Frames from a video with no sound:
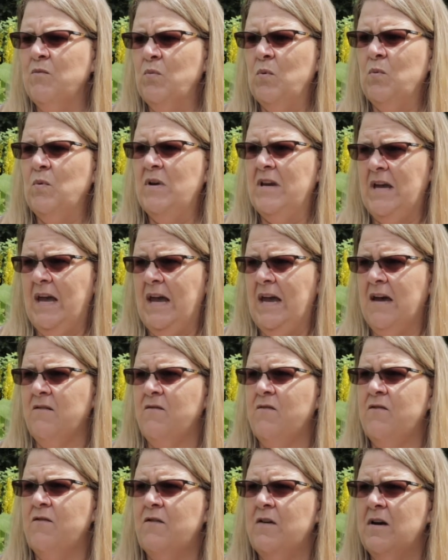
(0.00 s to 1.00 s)
We
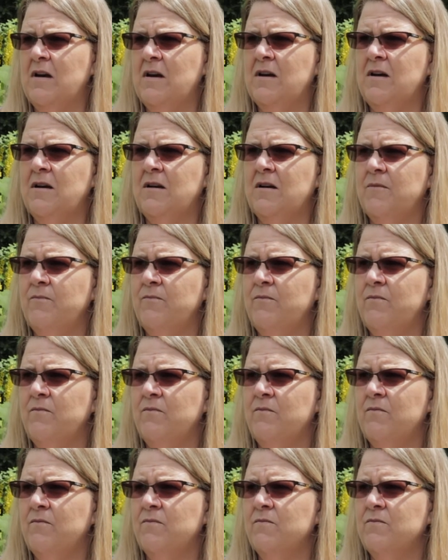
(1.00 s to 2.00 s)
have
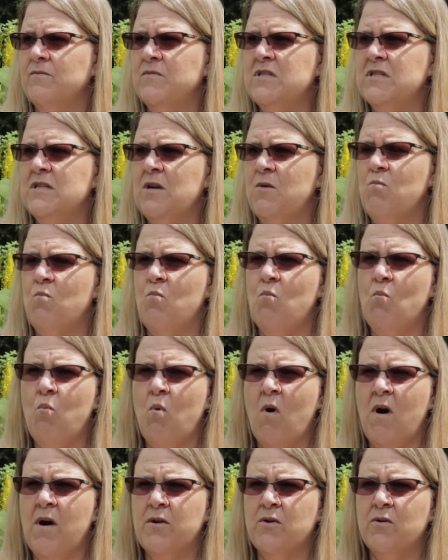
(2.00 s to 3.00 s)
some
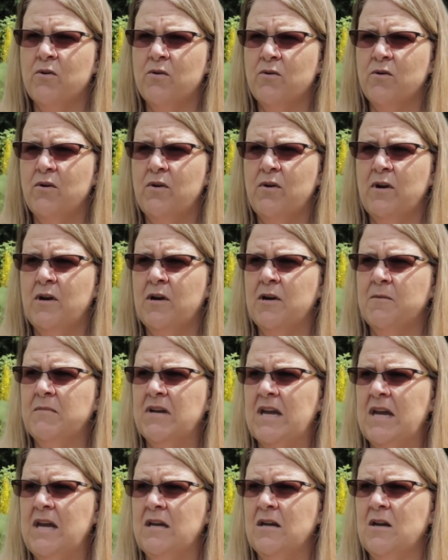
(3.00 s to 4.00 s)
water
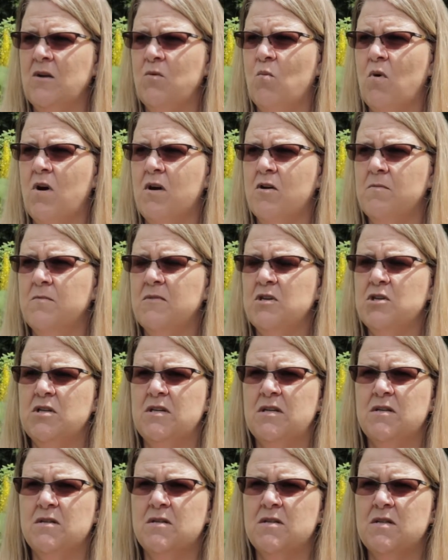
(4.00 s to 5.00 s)

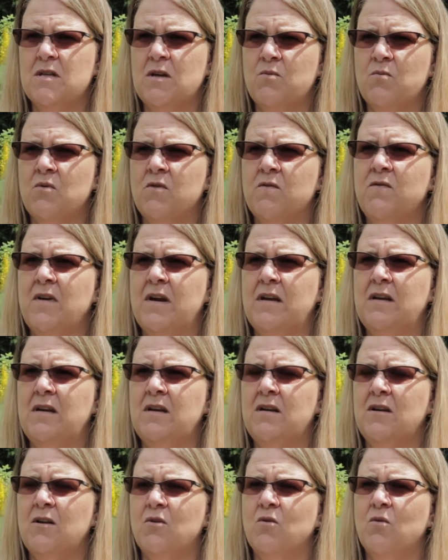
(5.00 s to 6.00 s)
machines that we're
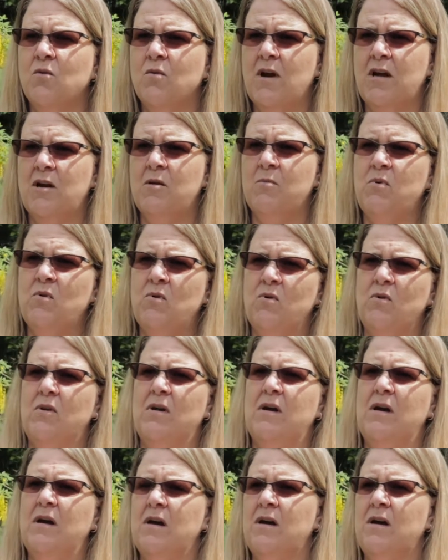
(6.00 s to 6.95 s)
finding incredible